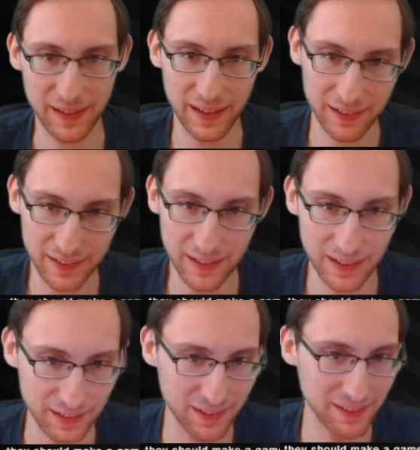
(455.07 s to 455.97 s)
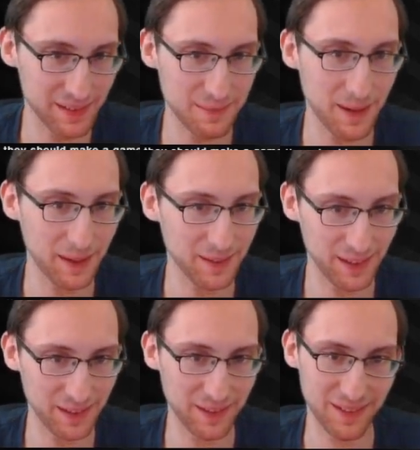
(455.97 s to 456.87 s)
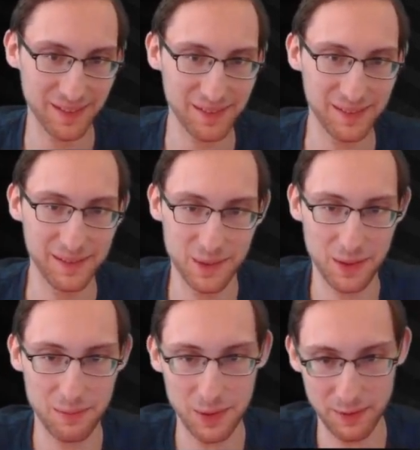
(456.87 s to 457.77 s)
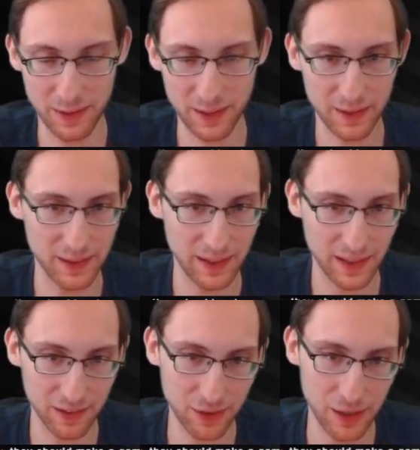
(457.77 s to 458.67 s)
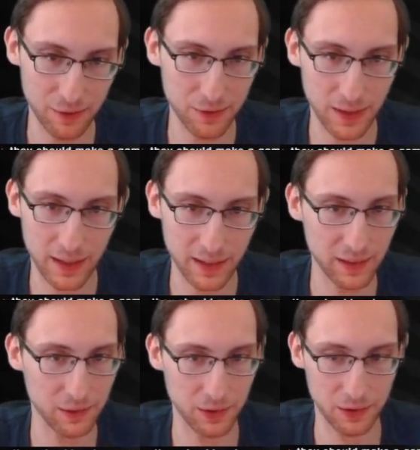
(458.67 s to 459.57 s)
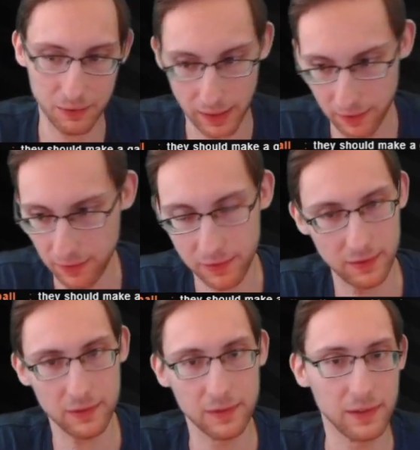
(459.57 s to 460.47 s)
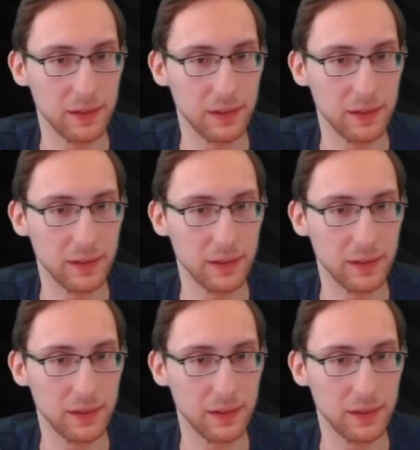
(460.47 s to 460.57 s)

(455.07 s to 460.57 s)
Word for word: I guess, I guess it makes sense with a movie like that. I guess you have to like it or you hate it, you know.